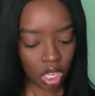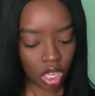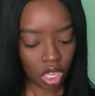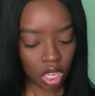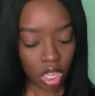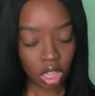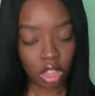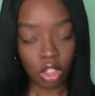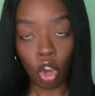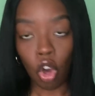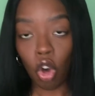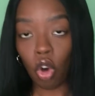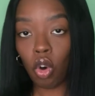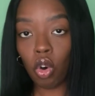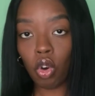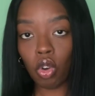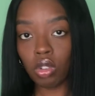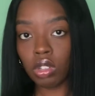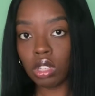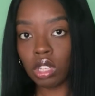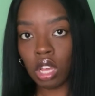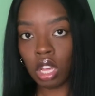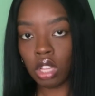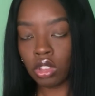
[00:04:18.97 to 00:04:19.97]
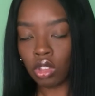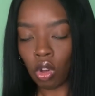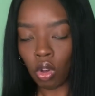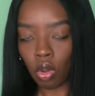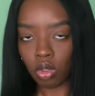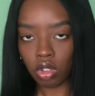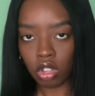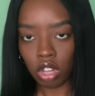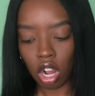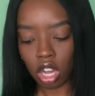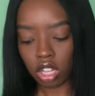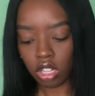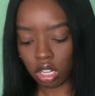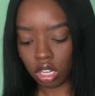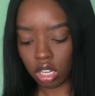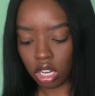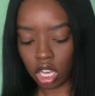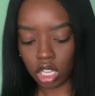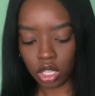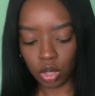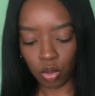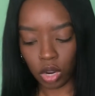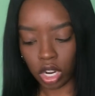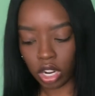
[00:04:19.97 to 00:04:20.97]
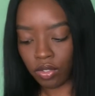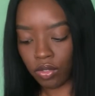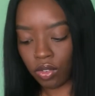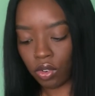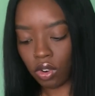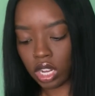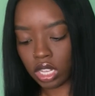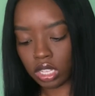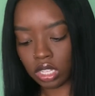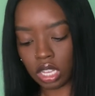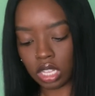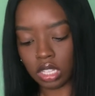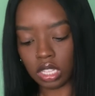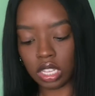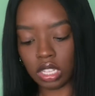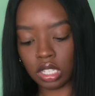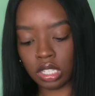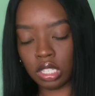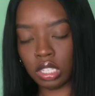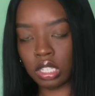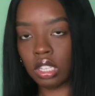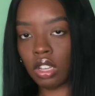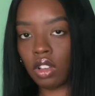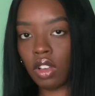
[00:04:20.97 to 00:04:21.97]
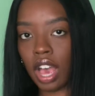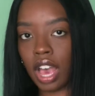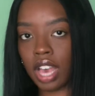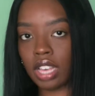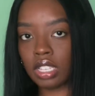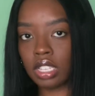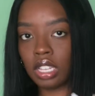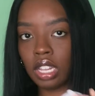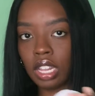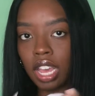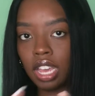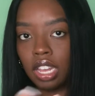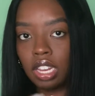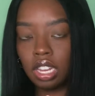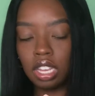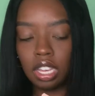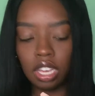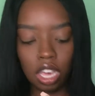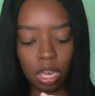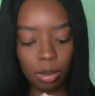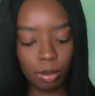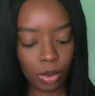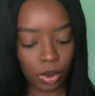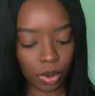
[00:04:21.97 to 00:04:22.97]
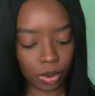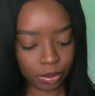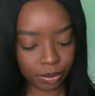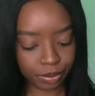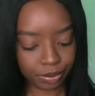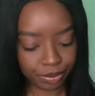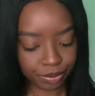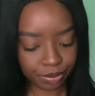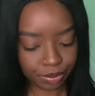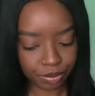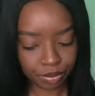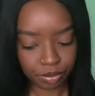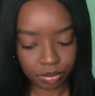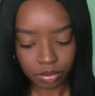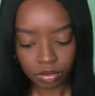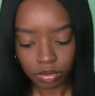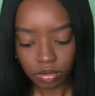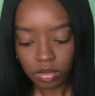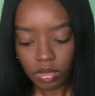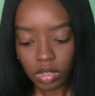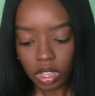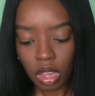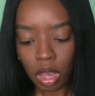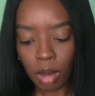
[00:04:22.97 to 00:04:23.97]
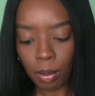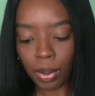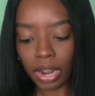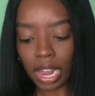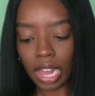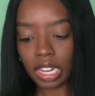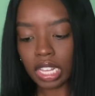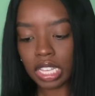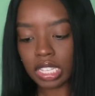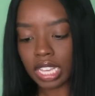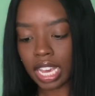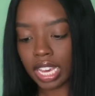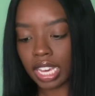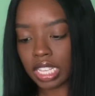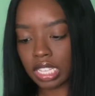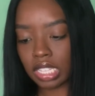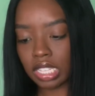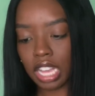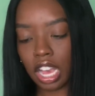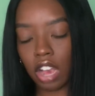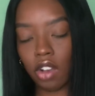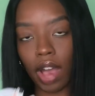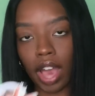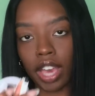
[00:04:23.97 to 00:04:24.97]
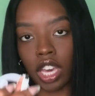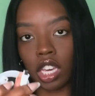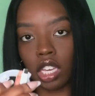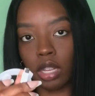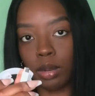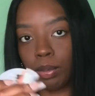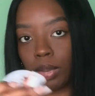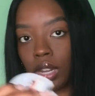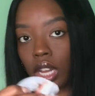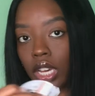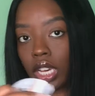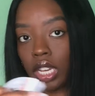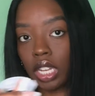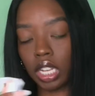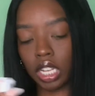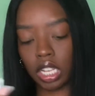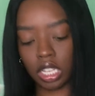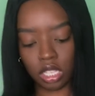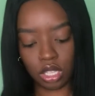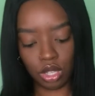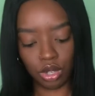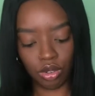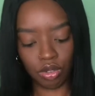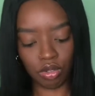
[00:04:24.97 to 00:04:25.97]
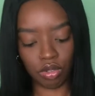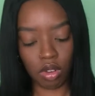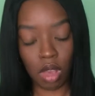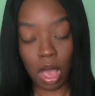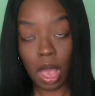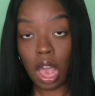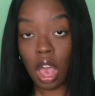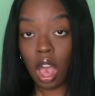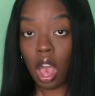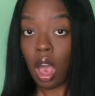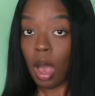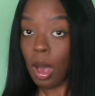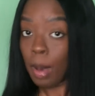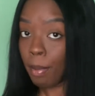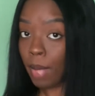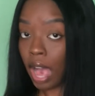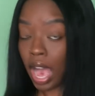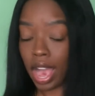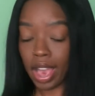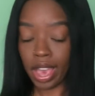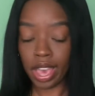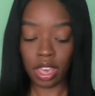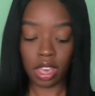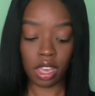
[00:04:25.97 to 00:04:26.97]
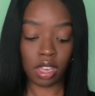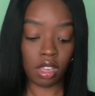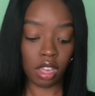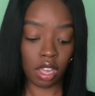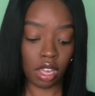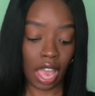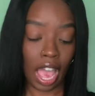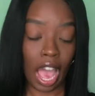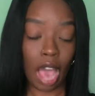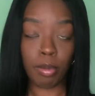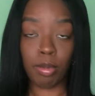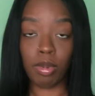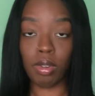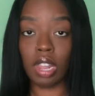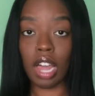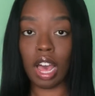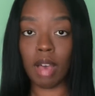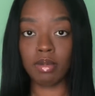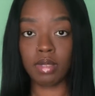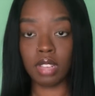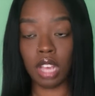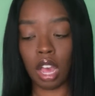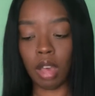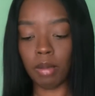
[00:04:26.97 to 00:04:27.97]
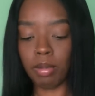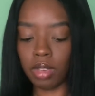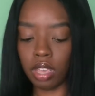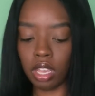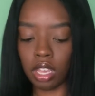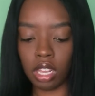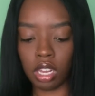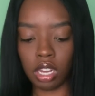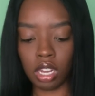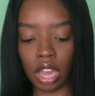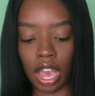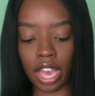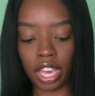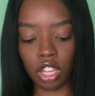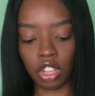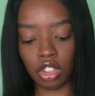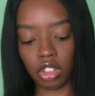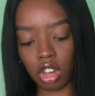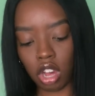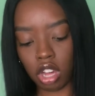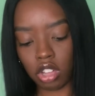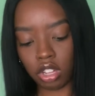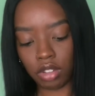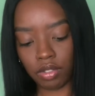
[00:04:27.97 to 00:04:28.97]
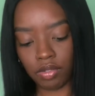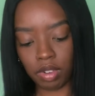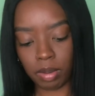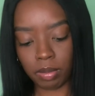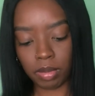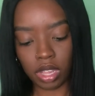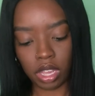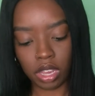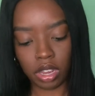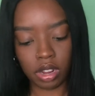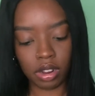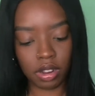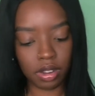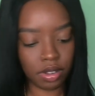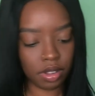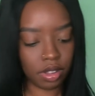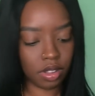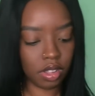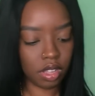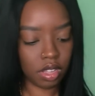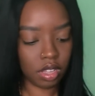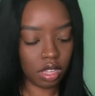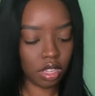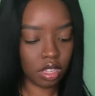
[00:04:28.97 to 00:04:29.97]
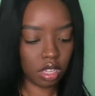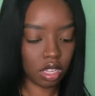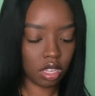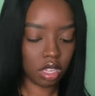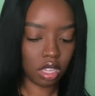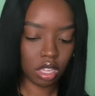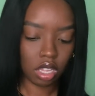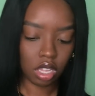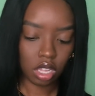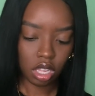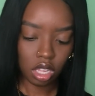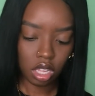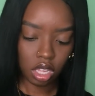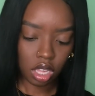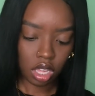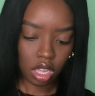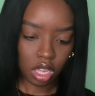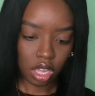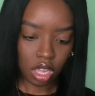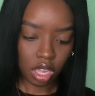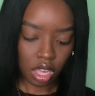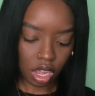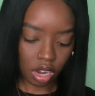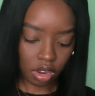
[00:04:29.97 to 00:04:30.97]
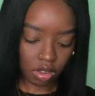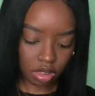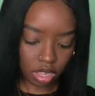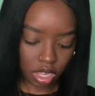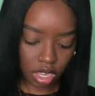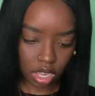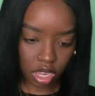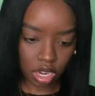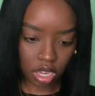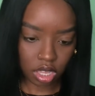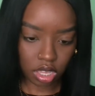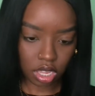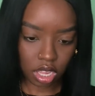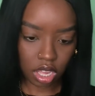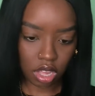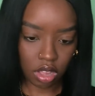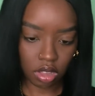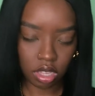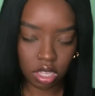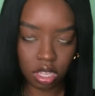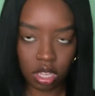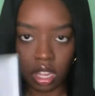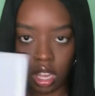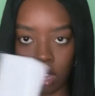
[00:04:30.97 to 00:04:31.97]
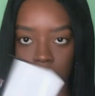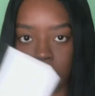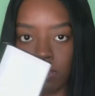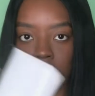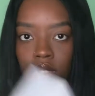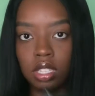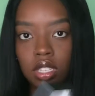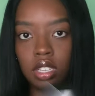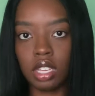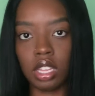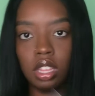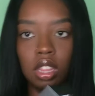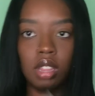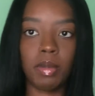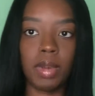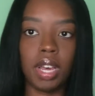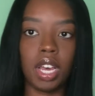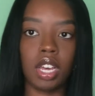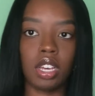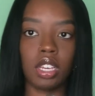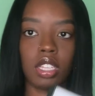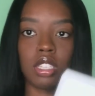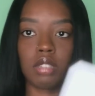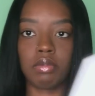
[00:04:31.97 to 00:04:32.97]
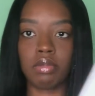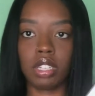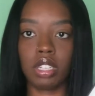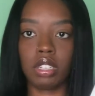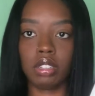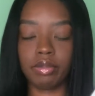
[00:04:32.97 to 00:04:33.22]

the old charger does work for it since it still has the lightning cable. But at least I guess now I can plug it into my Apple laptop and I can charge it from there. I don't think anything else comes in the box, but